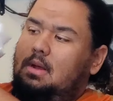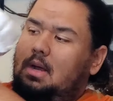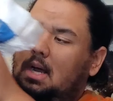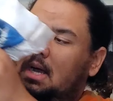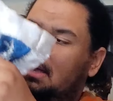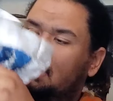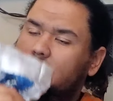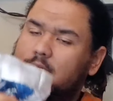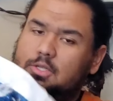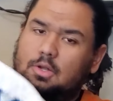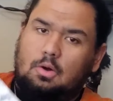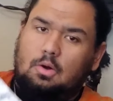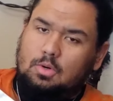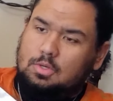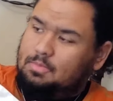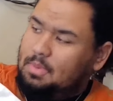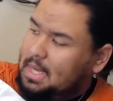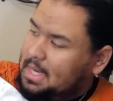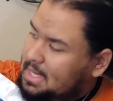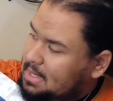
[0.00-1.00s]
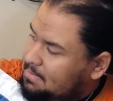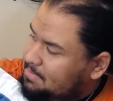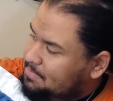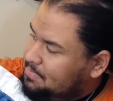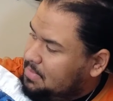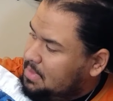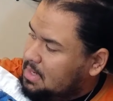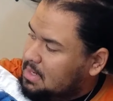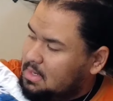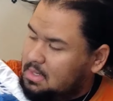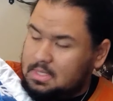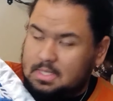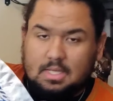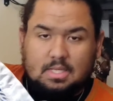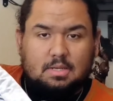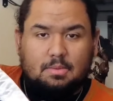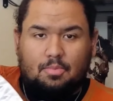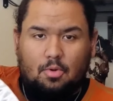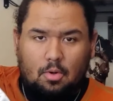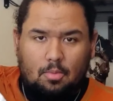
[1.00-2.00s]
the Star Wars blanket, because
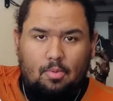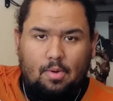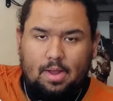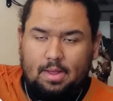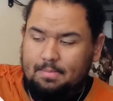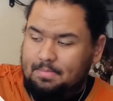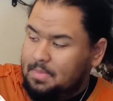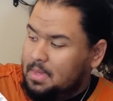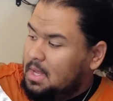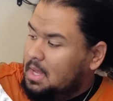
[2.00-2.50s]
it's appropriate,